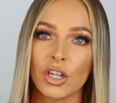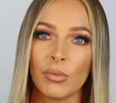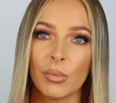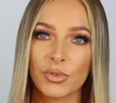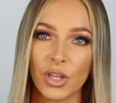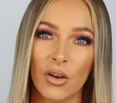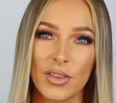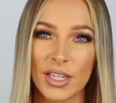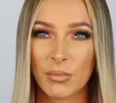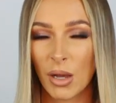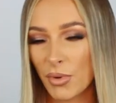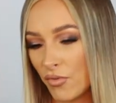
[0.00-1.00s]
up, I'm sorry this
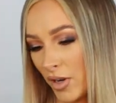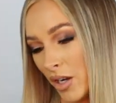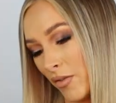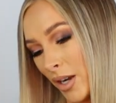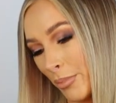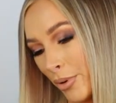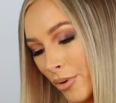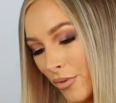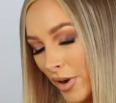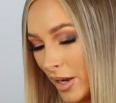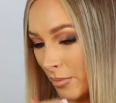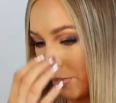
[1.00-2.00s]
might be really, really
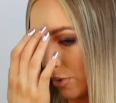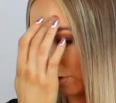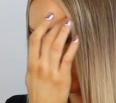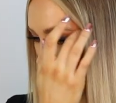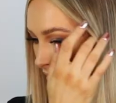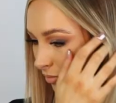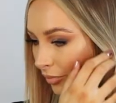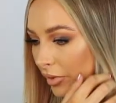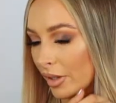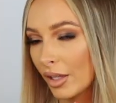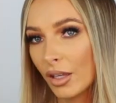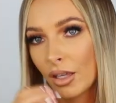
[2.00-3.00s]
boring, but
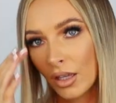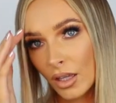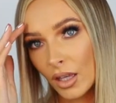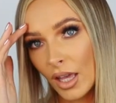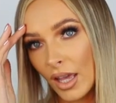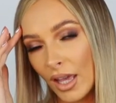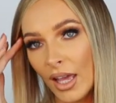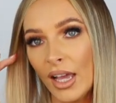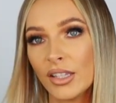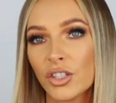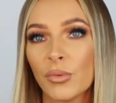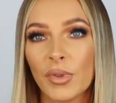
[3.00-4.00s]

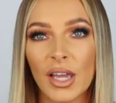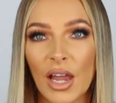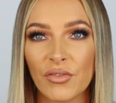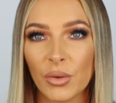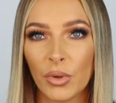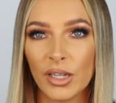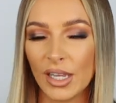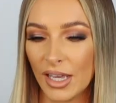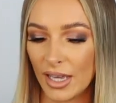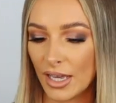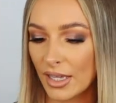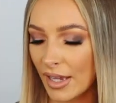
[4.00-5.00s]
it's something everyone
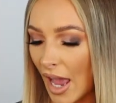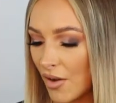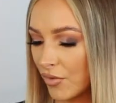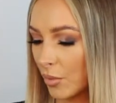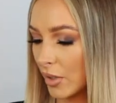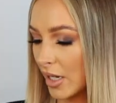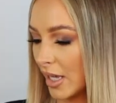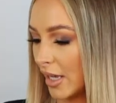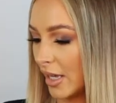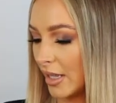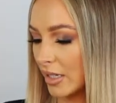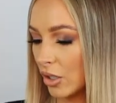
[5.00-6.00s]
needs. Everyone
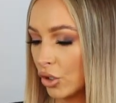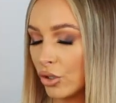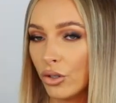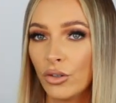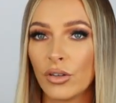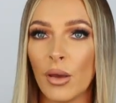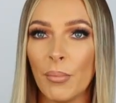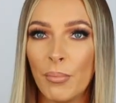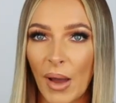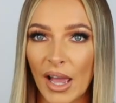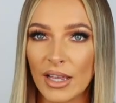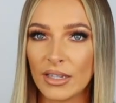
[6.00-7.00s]
needs good
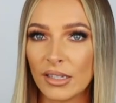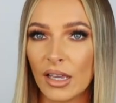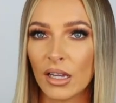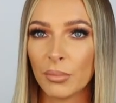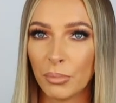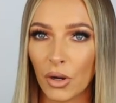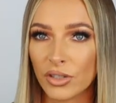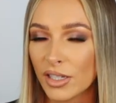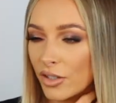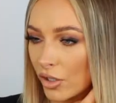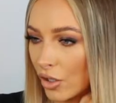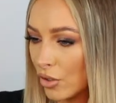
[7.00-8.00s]
basic
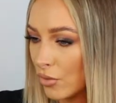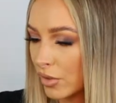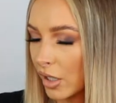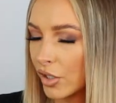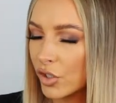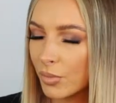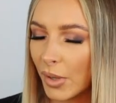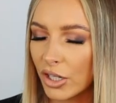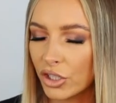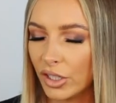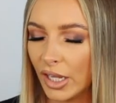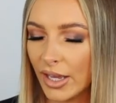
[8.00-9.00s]
bodysuits,
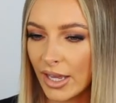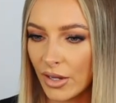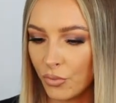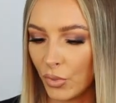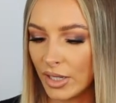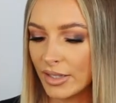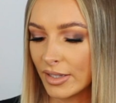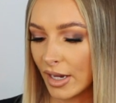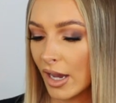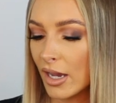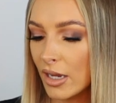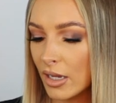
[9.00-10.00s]
especially in
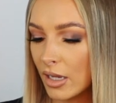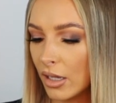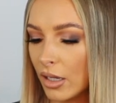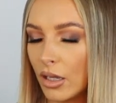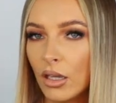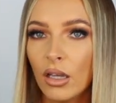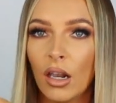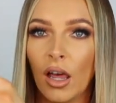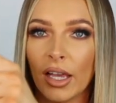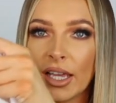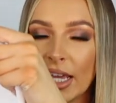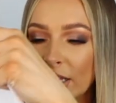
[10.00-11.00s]
winter.
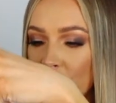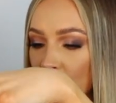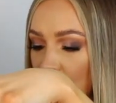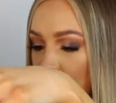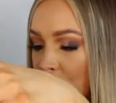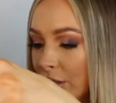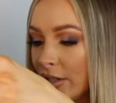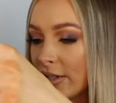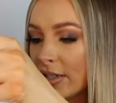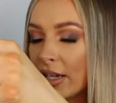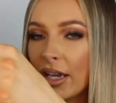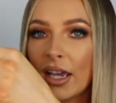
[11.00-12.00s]
Like, it's
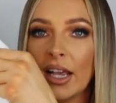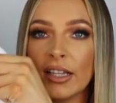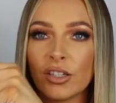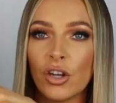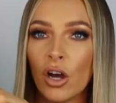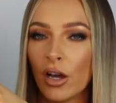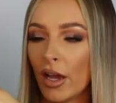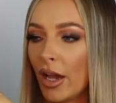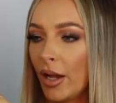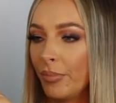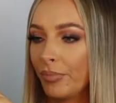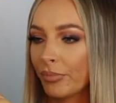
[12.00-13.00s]
not
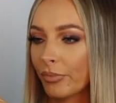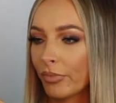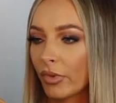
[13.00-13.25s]
even